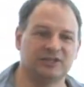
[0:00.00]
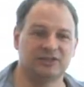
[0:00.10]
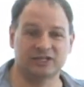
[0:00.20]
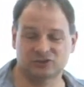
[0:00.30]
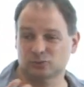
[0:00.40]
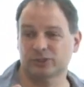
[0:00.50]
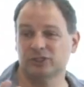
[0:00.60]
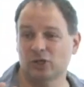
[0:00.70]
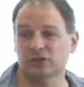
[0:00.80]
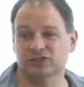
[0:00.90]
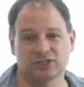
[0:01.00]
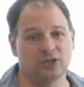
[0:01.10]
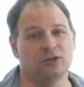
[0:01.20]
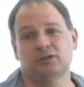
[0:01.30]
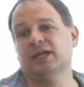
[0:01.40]
and that's where you notice,
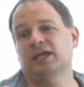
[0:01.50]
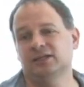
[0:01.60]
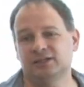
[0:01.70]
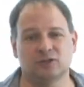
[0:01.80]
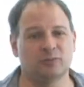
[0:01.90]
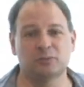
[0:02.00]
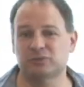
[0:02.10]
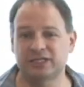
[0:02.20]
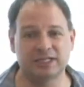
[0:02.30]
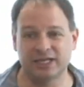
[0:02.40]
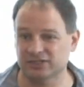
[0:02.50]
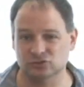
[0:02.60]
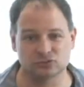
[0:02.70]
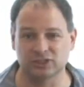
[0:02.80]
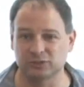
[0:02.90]
oh, okay, you know, my brain
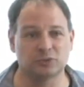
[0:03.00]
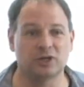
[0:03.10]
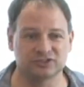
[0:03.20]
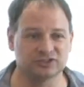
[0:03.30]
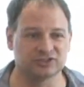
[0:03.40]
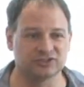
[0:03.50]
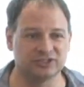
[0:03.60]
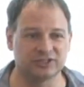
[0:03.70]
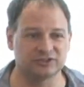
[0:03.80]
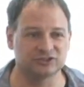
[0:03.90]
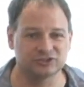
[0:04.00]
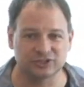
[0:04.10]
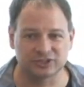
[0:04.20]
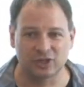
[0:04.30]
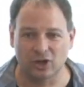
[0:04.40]
hasn't really processed this yet. There's
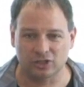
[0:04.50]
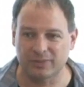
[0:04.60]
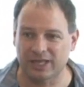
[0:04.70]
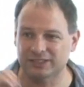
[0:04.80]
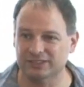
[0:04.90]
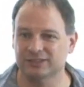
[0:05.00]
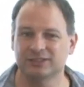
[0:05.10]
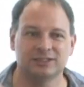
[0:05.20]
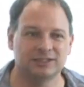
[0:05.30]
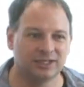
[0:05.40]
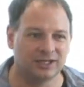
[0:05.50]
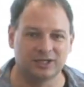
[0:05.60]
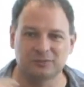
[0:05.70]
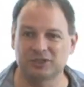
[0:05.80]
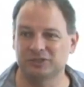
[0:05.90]
still an automatic
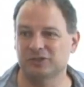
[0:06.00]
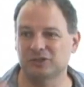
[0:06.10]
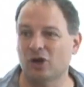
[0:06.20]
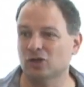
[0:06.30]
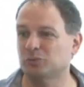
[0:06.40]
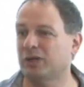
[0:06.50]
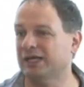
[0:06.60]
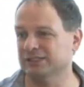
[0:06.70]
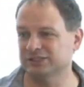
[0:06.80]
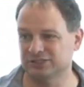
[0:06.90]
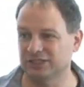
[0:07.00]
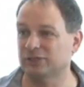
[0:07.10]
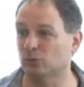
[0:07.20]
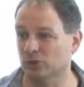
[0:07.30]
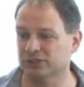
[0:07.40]
um, an, an autopilot
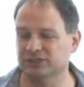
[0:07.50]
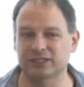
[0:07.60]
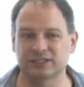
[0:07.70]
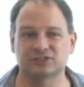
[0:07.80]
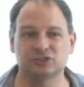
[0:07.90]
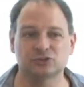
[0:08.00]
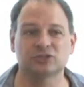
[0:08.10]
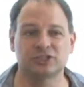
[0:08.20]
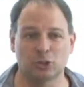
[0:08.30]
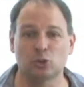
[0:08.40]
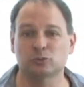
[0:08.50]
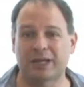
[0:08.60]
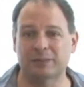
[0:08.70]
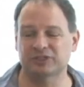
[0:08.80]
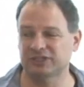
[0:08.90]
at work that is using the old
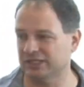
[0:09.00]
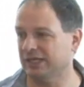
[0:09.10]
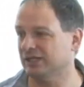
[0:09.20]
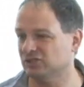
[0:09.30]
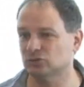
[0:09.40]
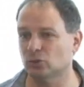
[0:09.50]
mapping that I had